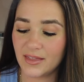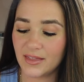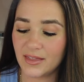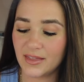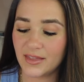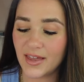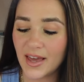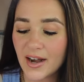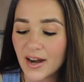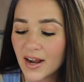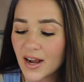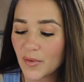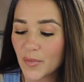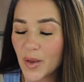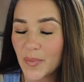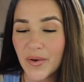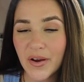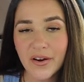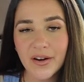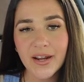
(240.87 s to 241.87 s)
then I got
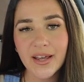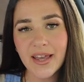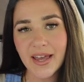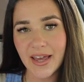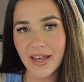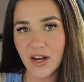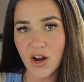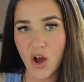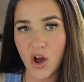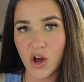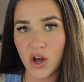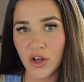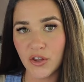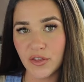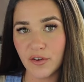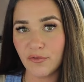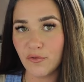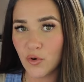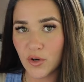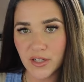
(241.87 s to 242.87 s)
my period again on
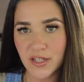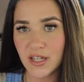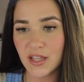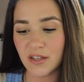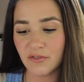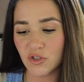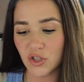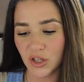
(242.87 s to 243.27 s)
the 14th of